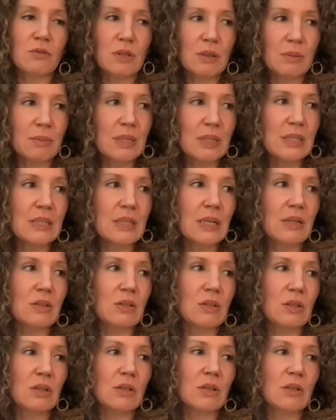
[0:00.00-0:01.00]
treatment
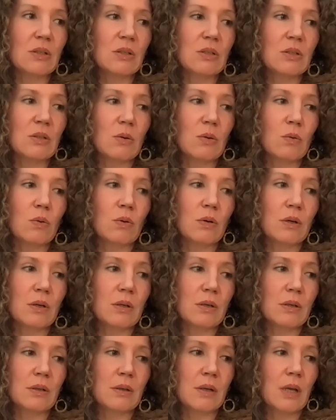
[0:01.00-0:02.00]
centers
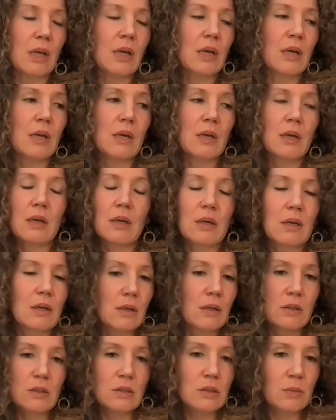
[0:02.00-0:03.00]
or
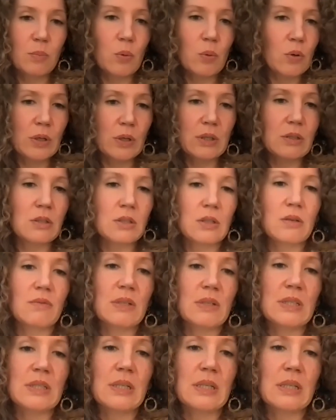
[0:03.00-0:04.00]
support
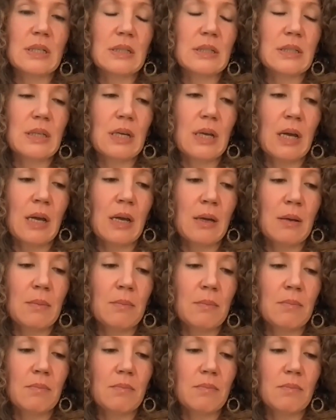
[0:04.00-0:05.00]
services,
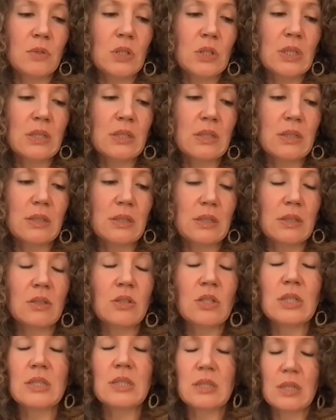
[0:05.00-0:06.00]
just
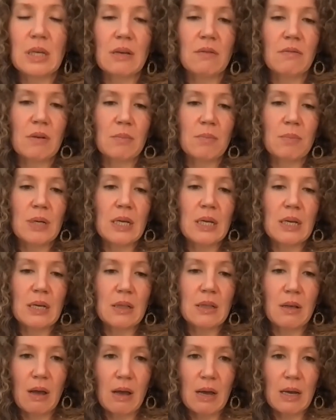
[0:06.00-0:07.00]
to even be
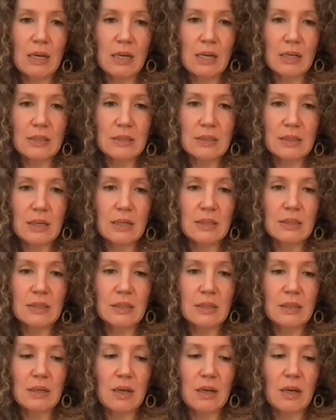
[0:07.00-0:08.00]
in the audience as
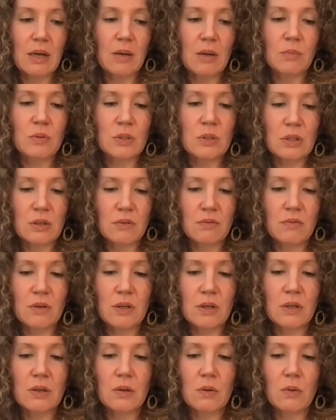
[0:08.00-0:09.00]
an
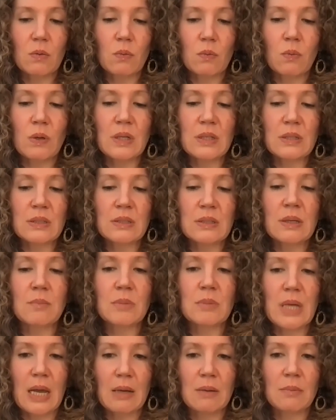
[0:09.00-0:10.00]
observer was
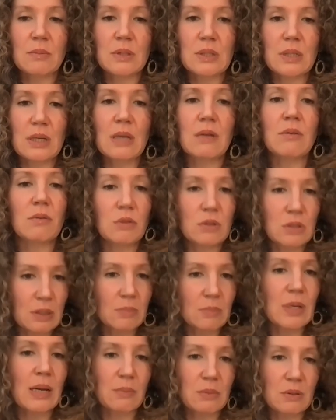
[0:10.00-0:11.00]
sometimes
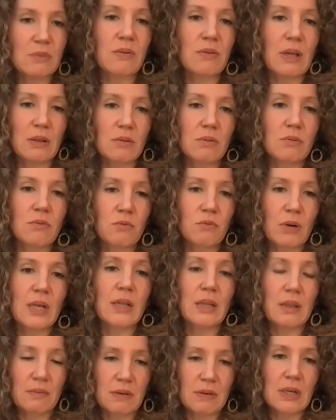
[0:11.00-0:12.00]
felt
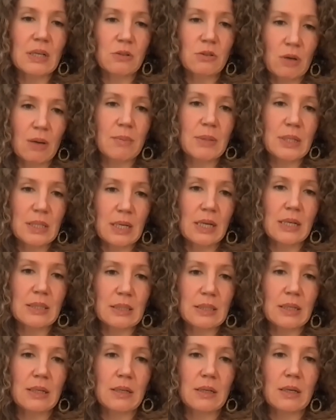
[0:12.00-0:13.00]
frankly very
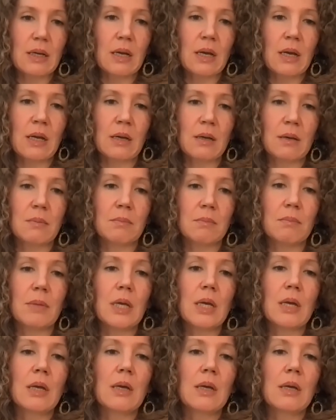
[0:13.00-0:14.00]
traumatizing,
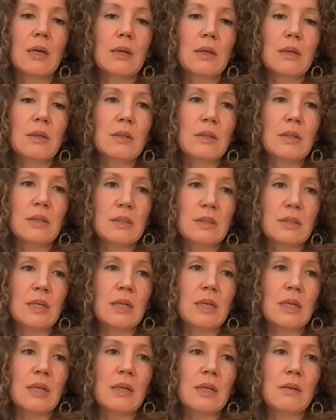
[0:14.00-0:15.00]
to
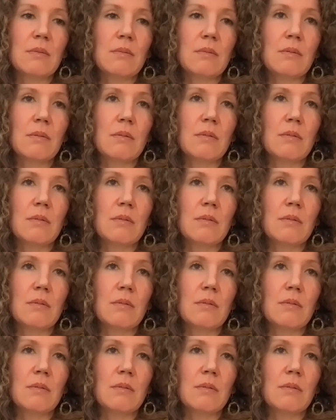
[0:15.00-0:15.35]
see,